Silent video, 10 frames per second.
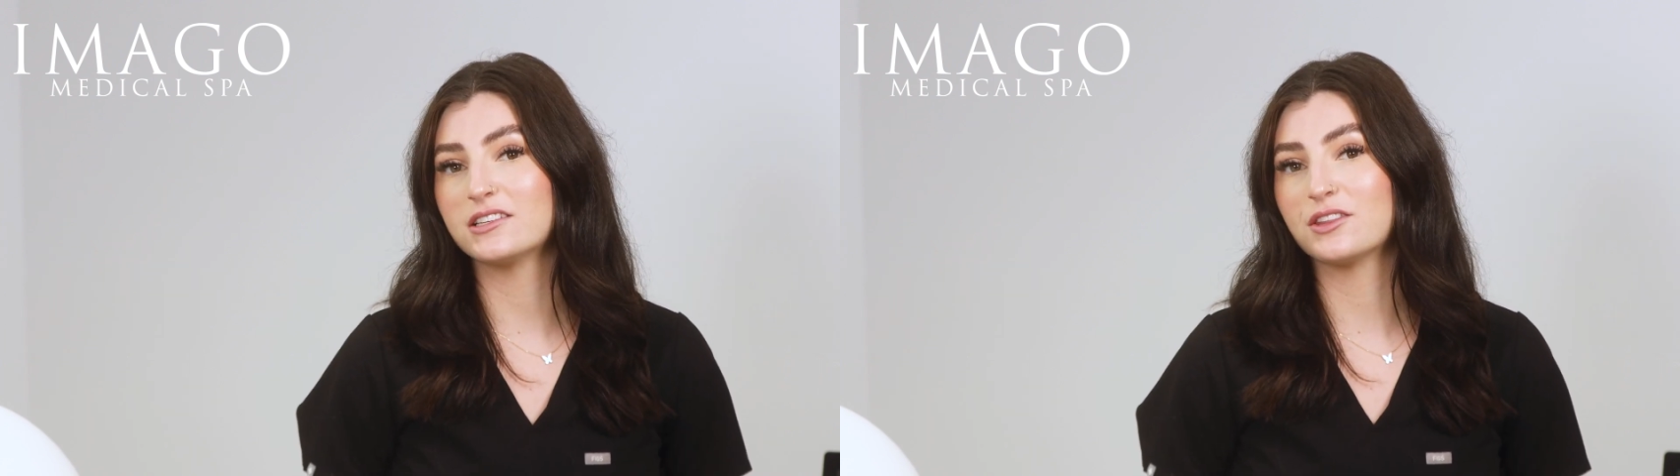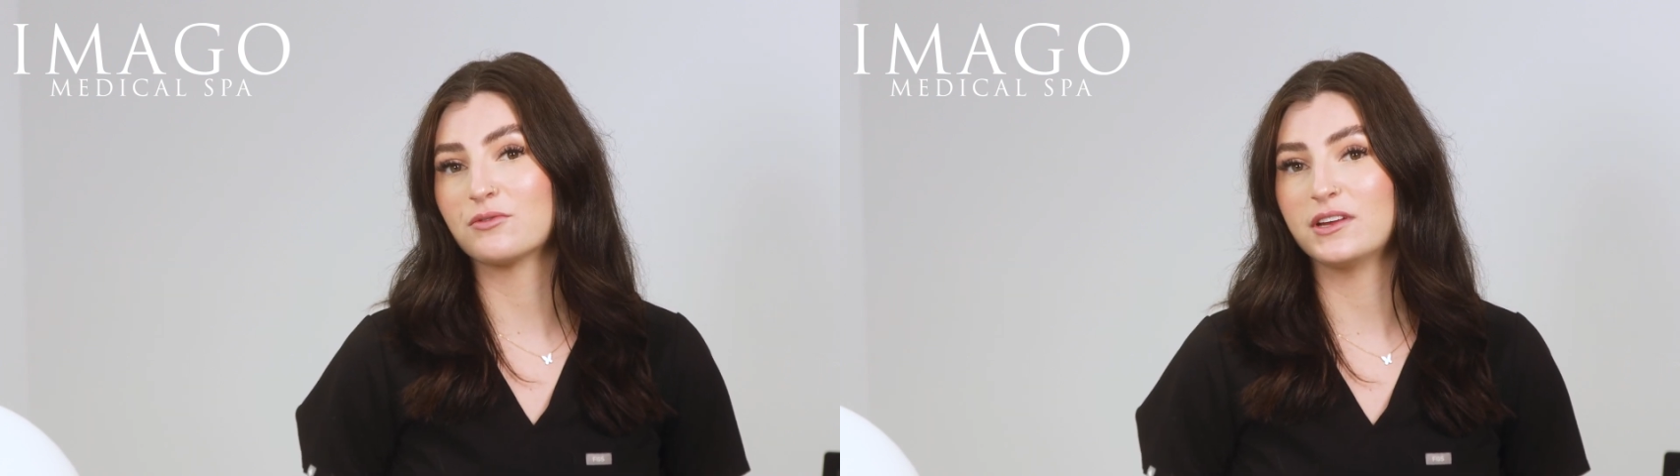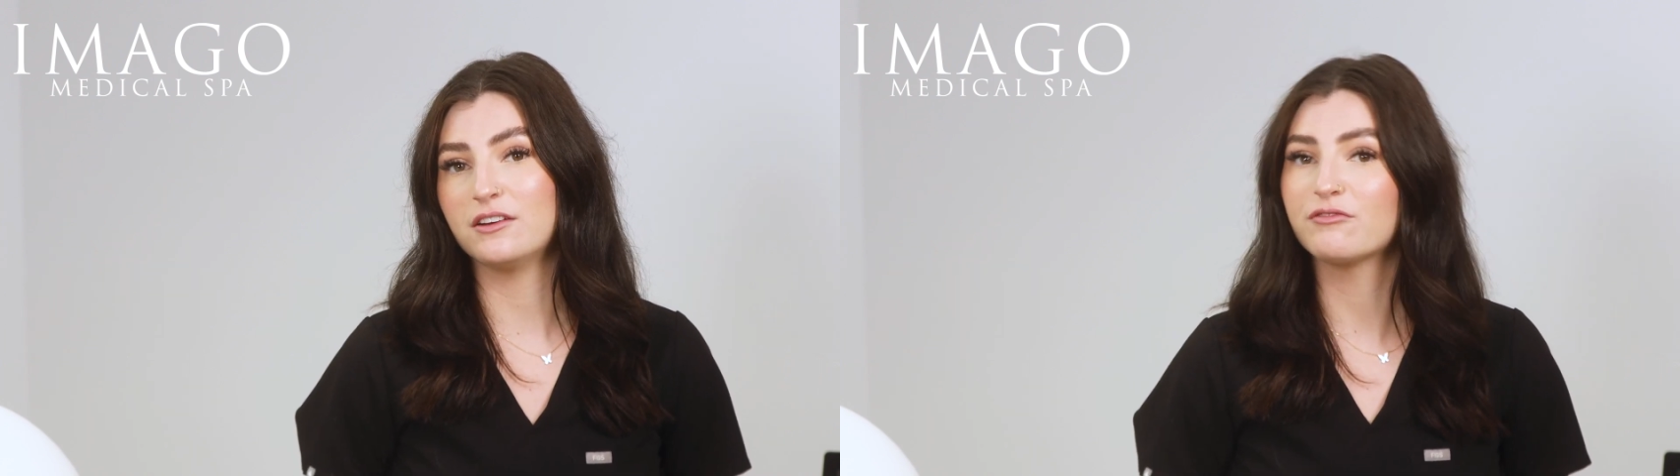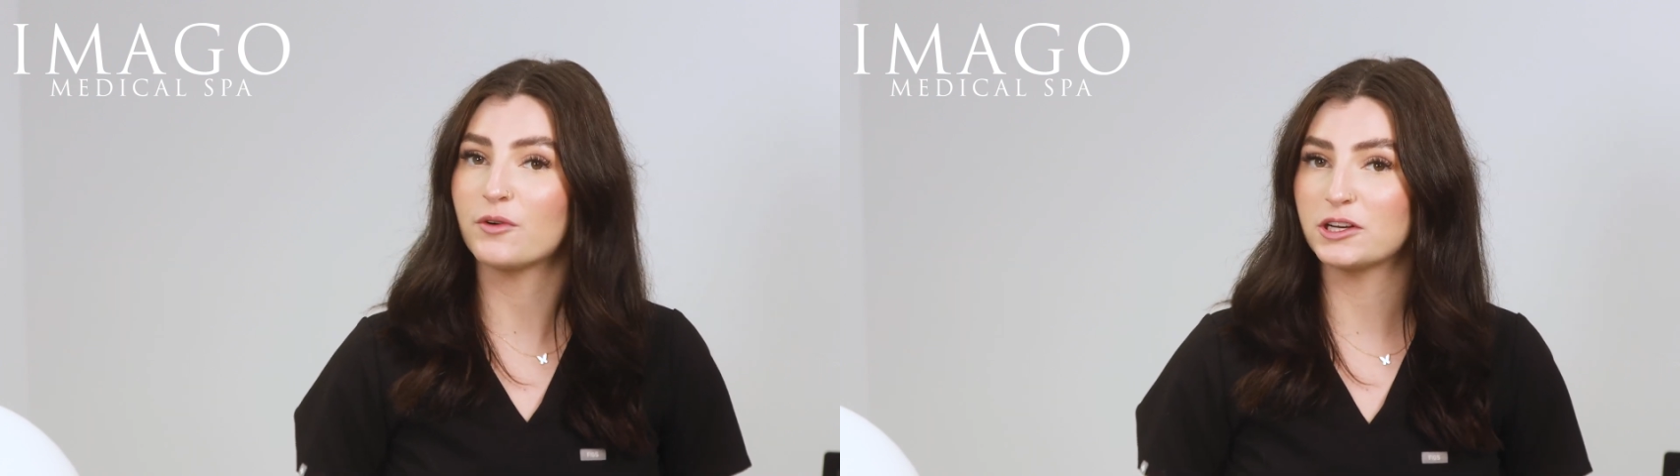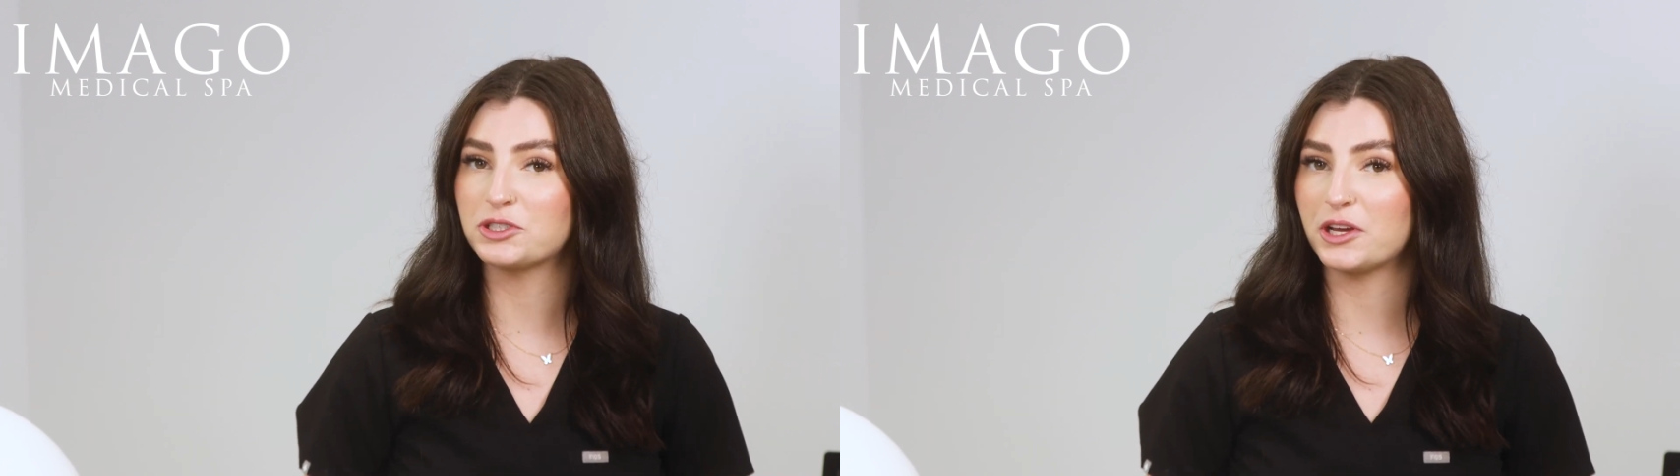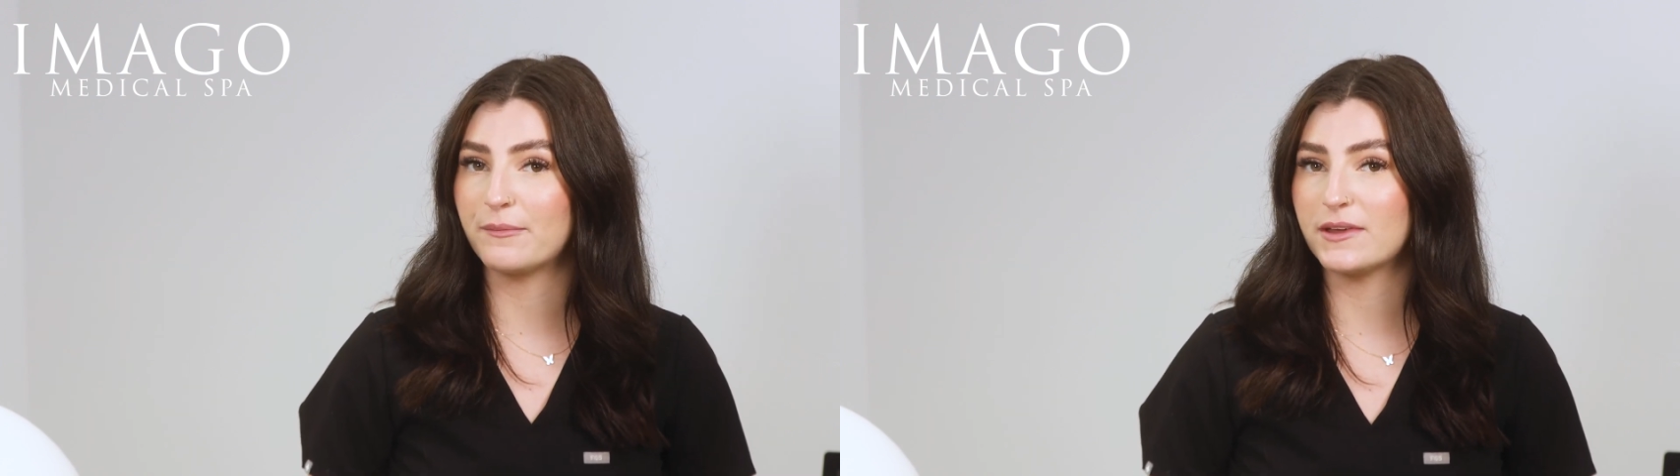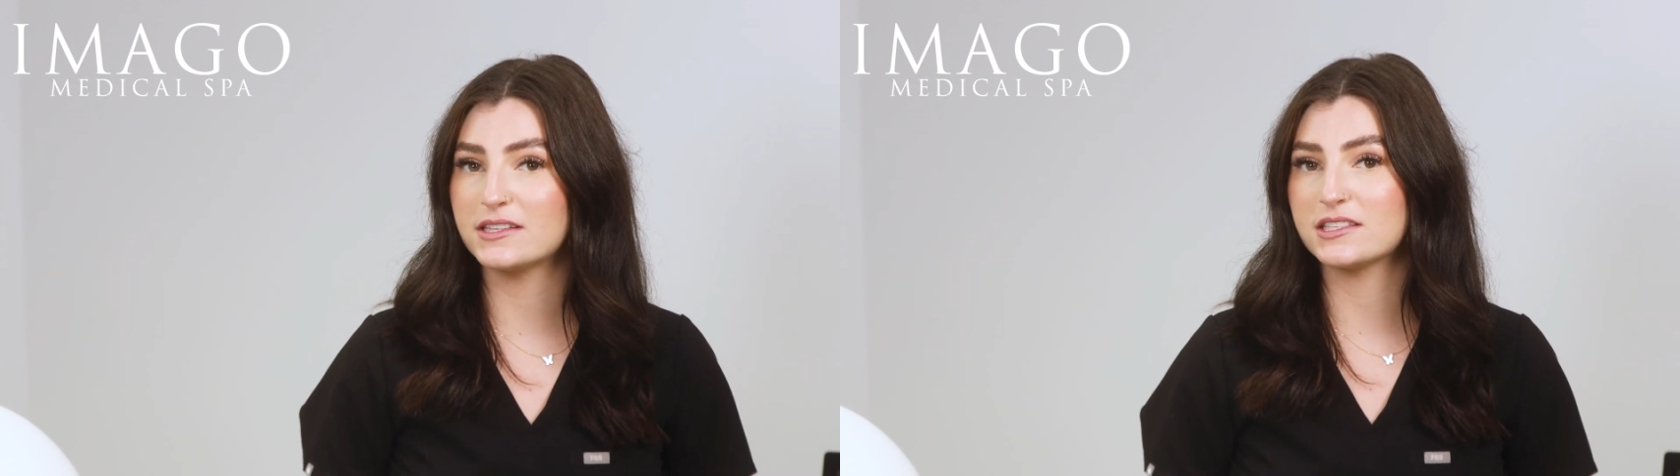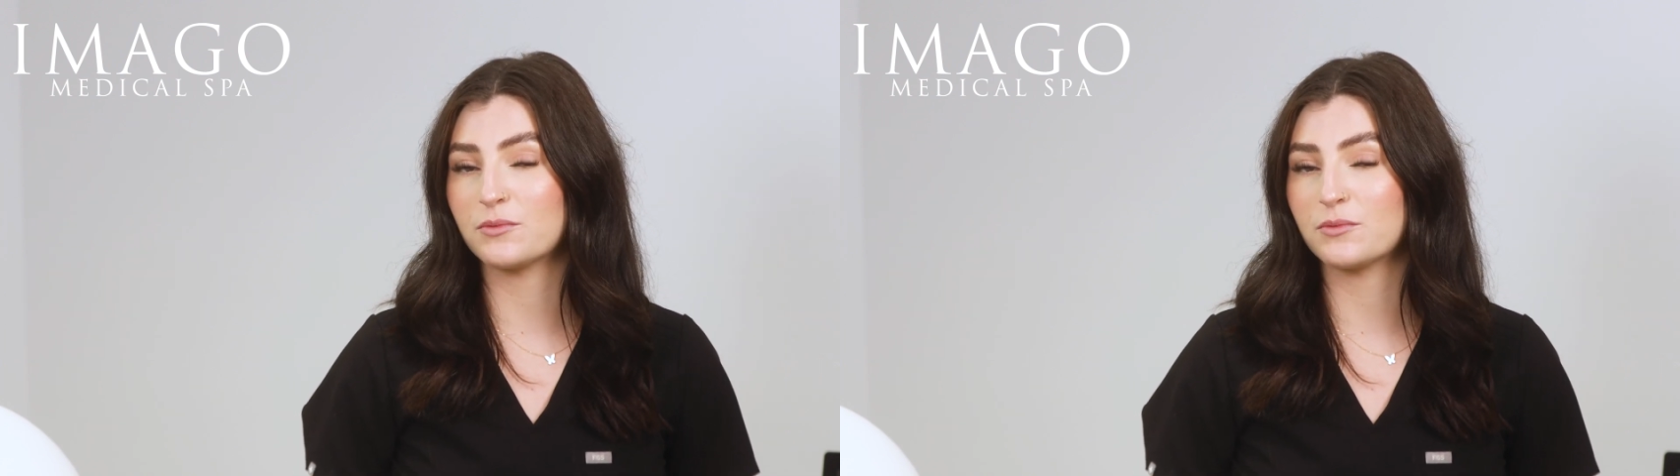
3 to 4 treatments